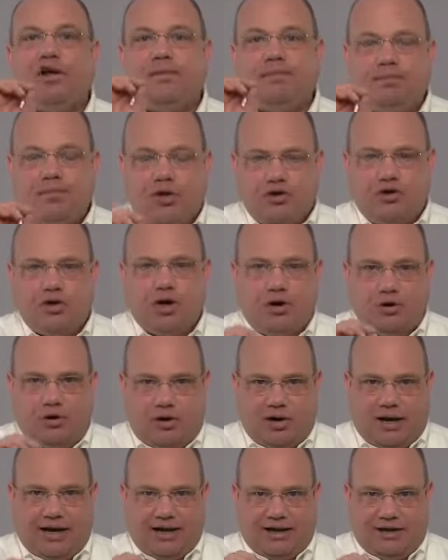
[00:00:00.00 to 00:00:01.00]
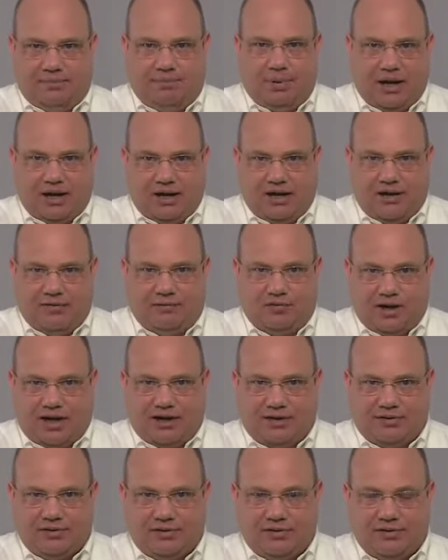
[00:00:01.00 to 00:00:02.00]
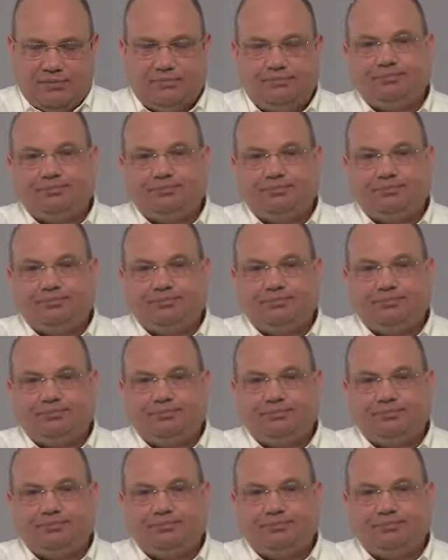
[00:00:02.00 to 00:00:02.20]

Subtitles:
the donor had to pay gift taxes.